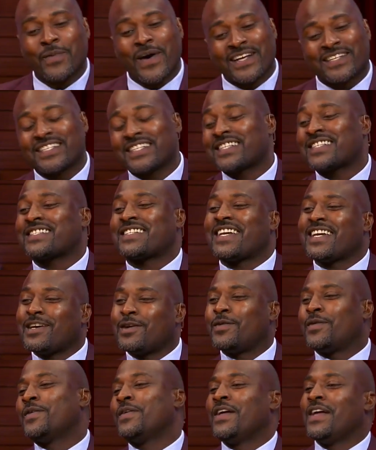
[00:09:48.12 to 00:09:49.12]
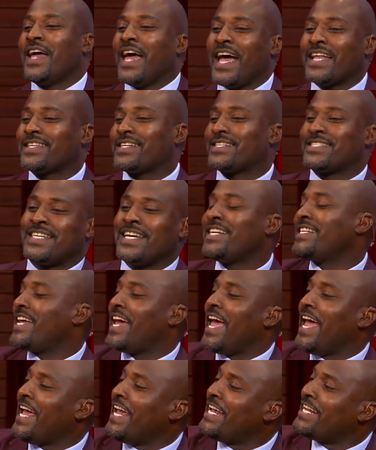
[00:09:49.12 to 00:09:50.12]
West is still at the tender
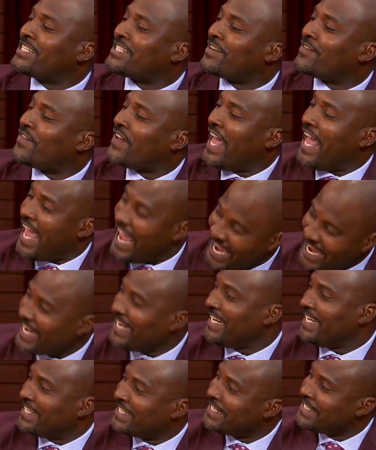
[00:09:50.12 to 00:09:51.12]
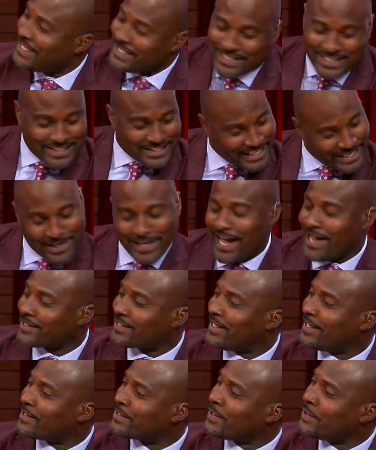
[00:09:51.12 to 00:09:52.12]
age of 80 still out
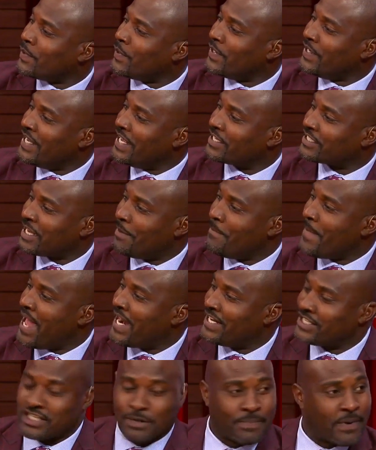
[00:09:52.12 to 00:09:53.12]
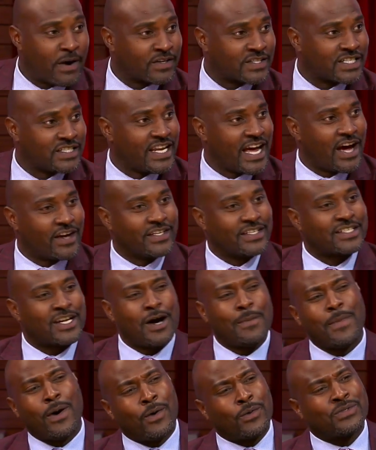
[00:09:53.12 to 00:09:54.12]
there doing this. I'm gonna say this. I,
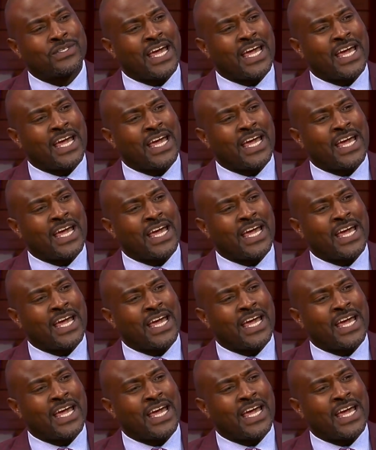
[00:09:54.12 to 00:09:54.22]
Come on,